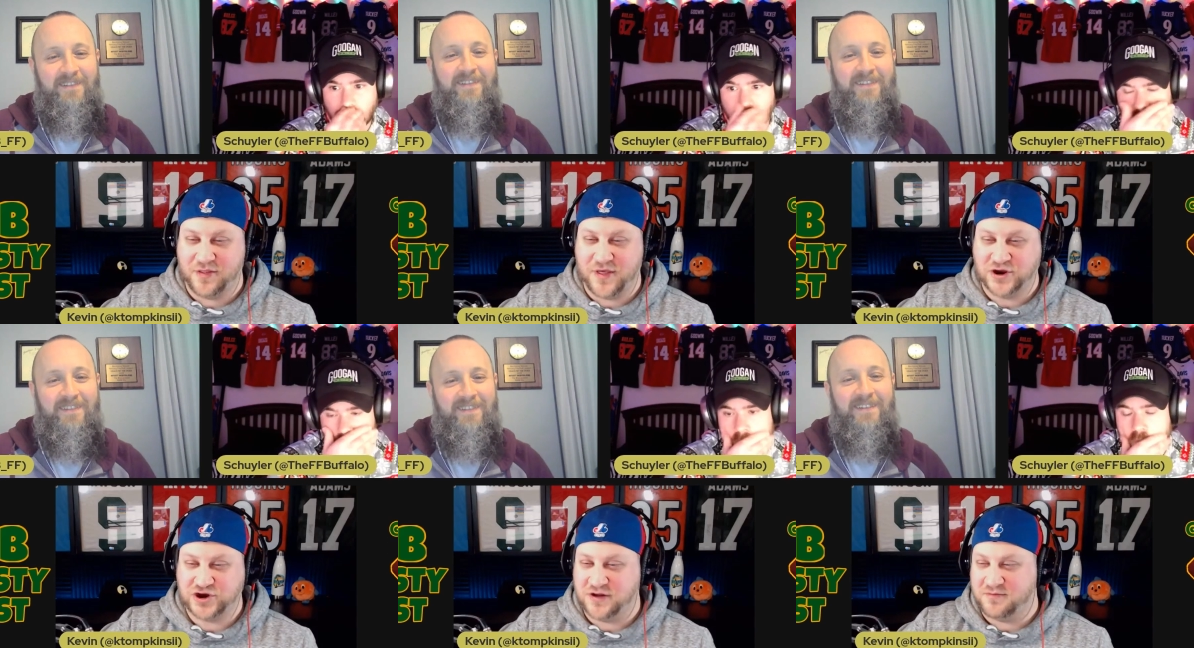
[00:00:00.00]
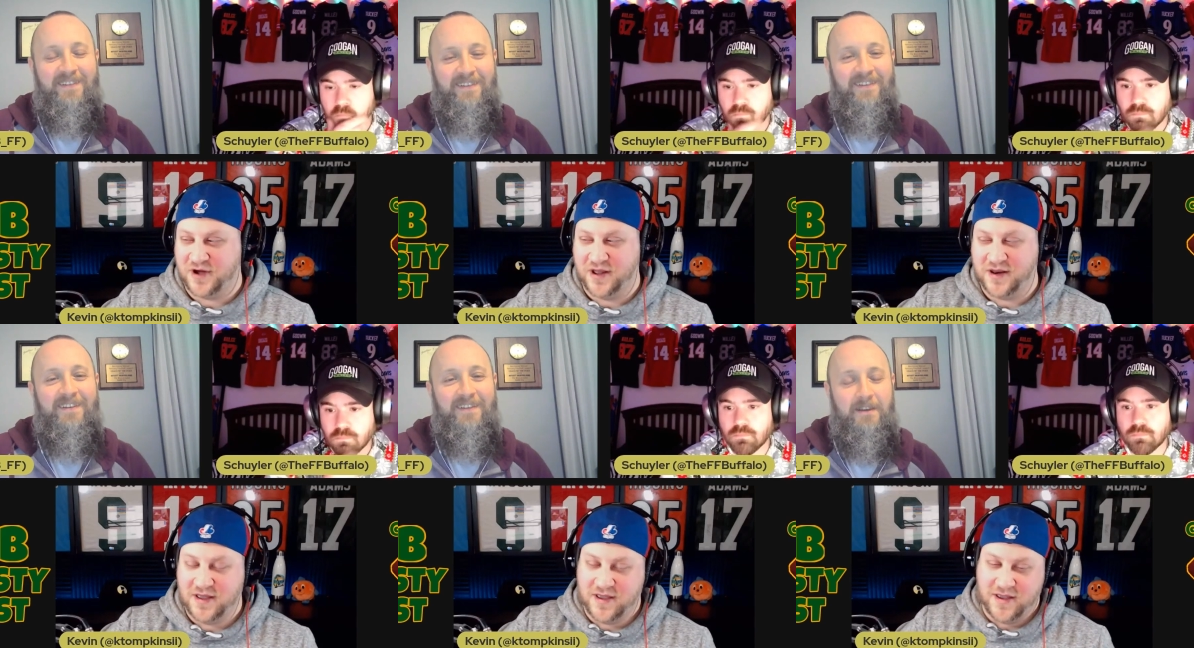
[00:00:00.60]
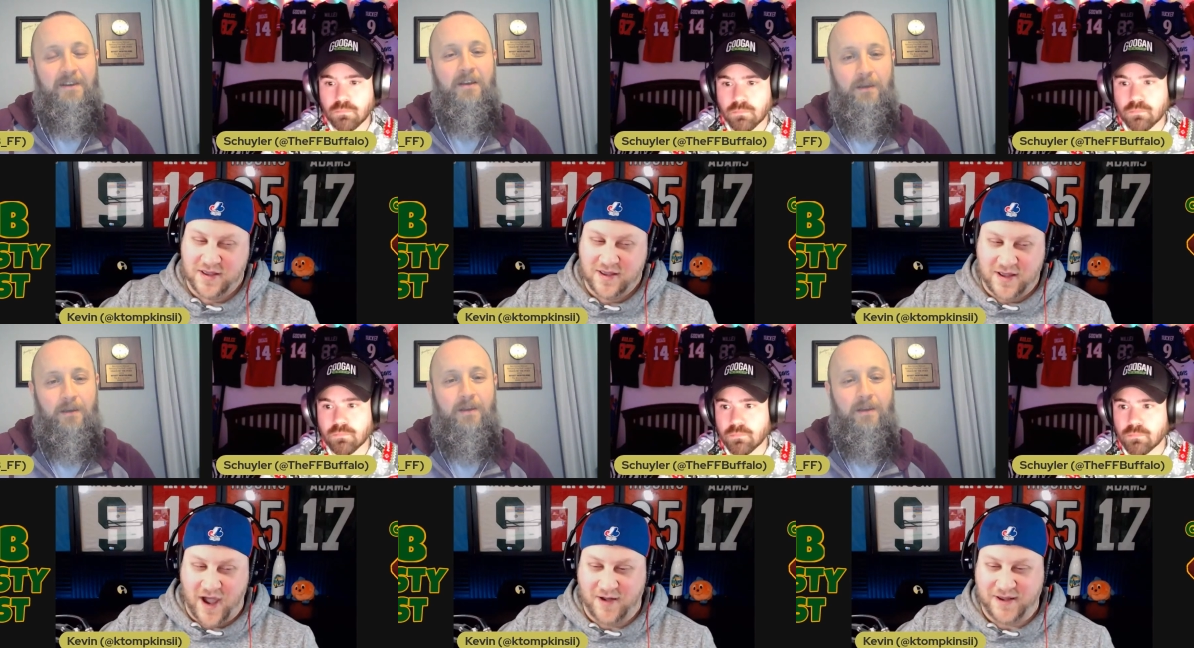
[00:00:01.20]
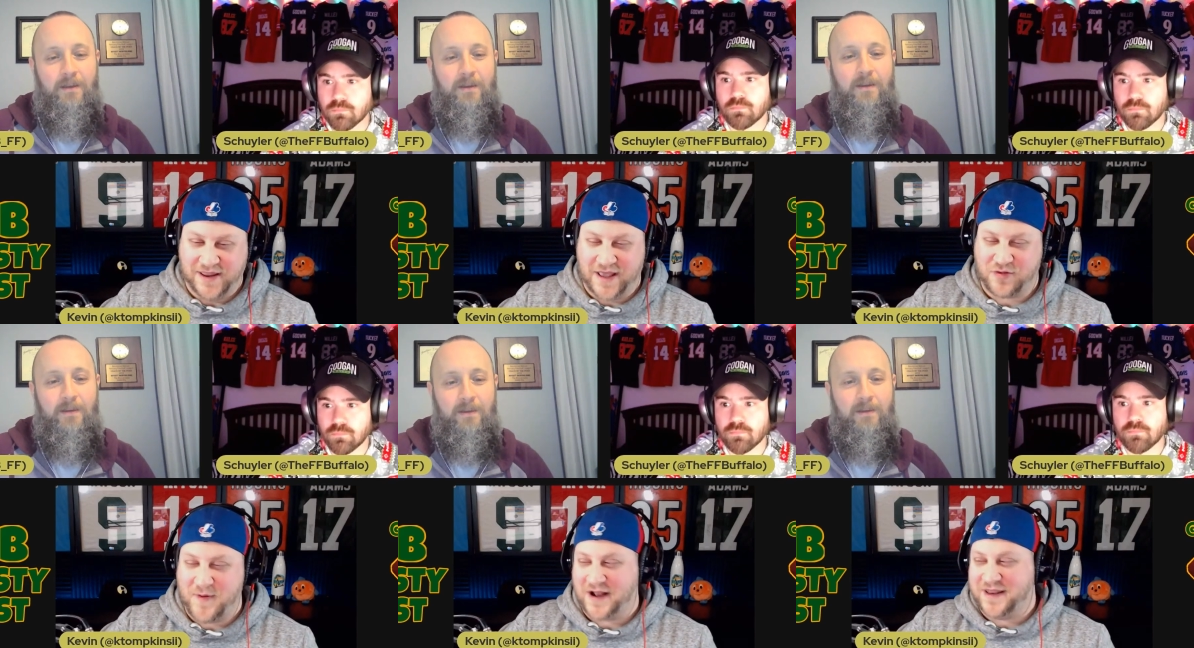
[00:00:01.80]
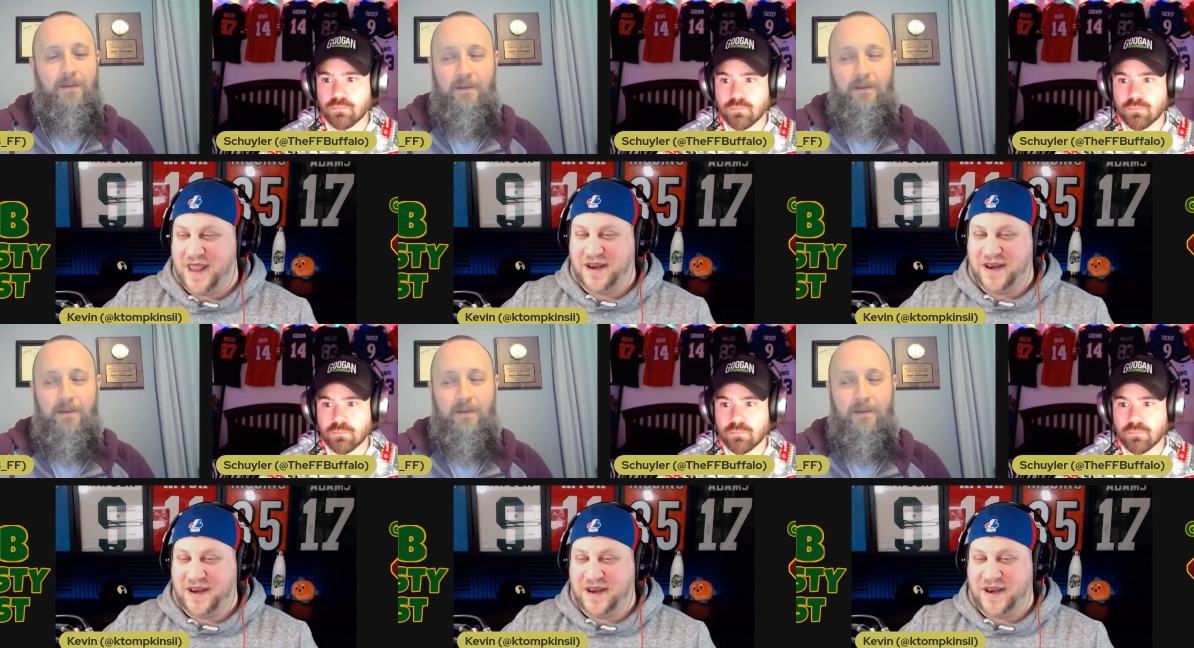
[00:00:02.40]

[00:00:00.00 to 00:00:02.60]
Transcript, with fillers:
Speaker 1: contingent. But I mean, expecting